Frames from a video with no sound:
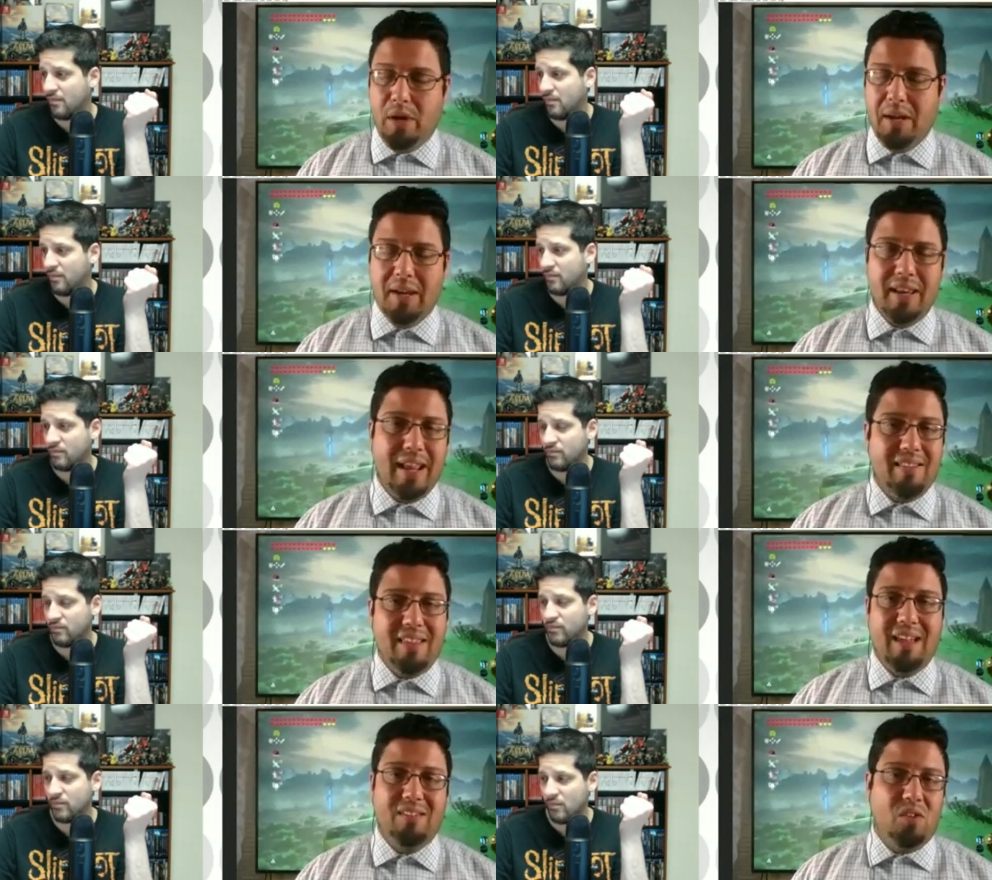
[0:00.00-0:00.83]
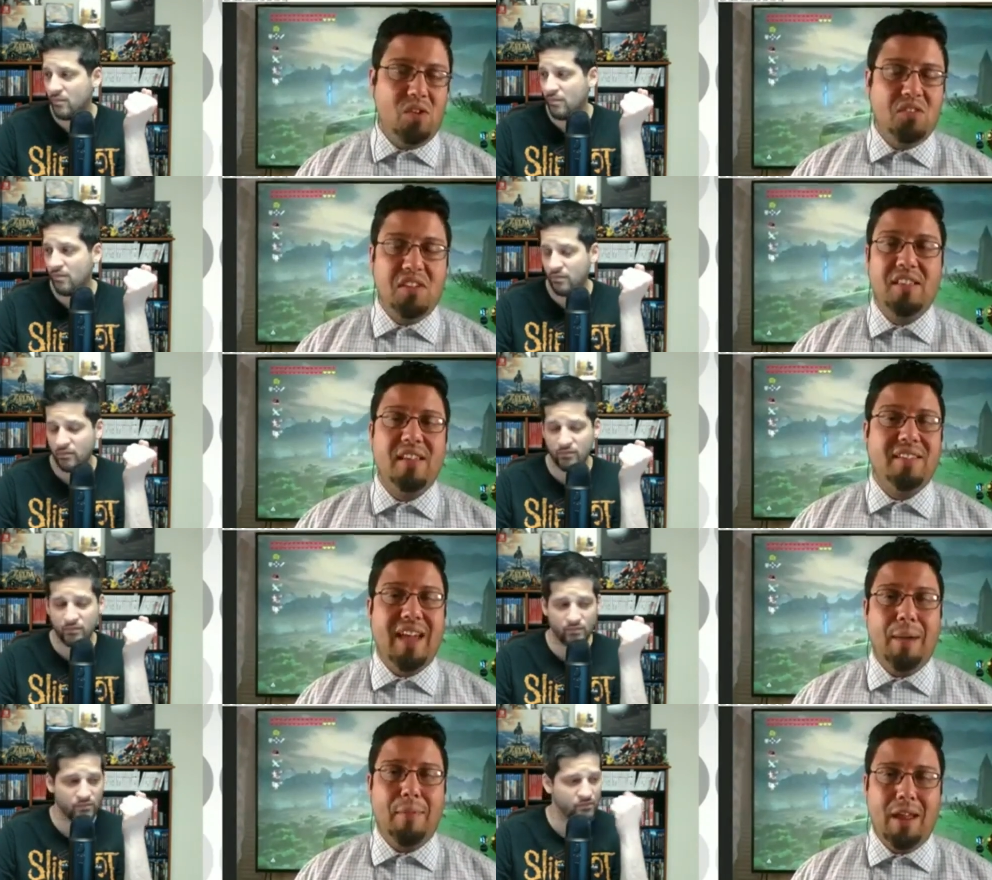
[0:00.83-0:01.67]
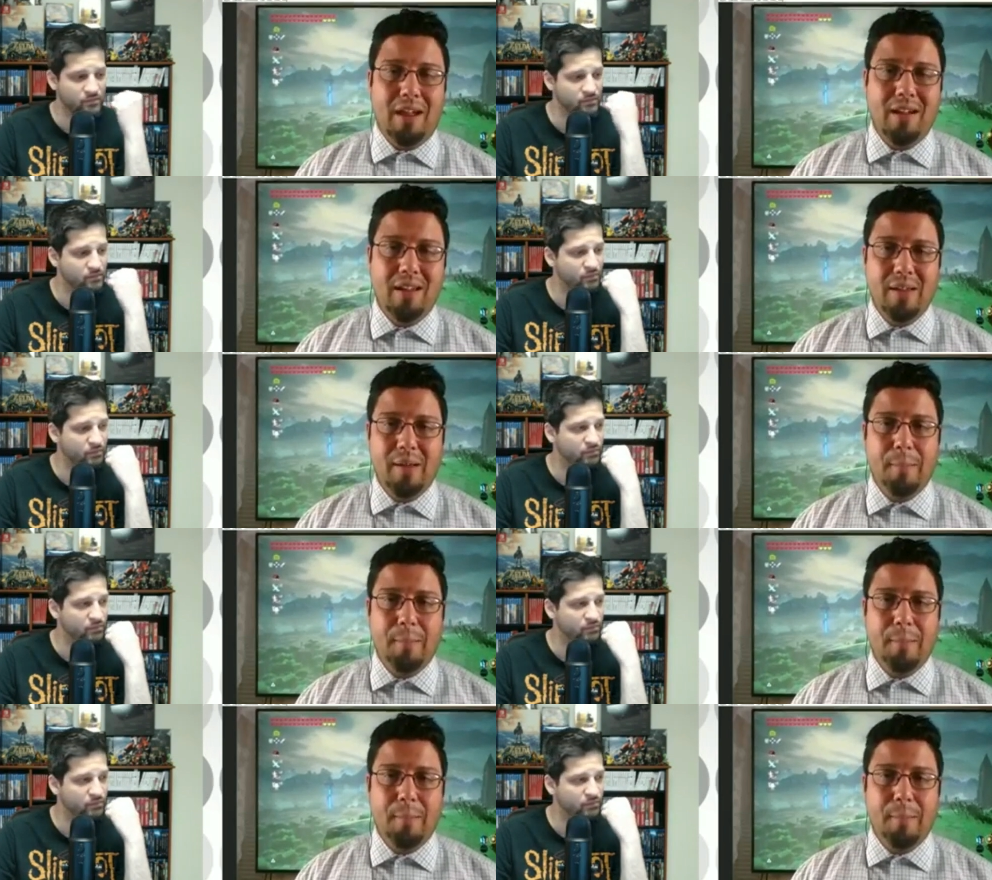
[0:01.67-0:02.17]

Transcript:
Speaker 1: But Dantes, do you see this happening?